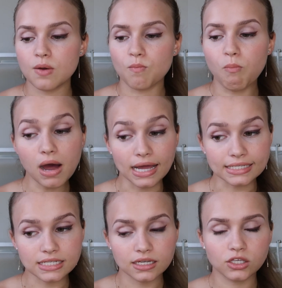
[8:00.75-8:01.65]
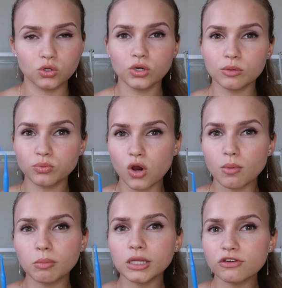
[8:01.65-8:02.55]
but you can
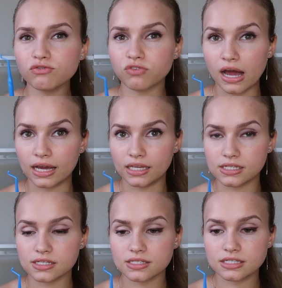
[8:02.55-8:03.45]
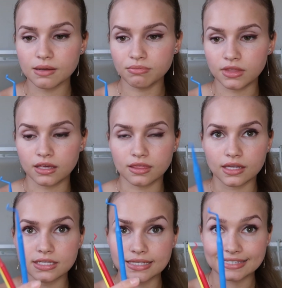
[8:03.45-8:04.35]
probably find something
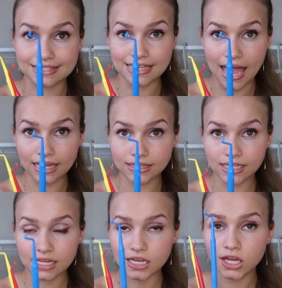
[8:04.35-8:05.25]
that is exactly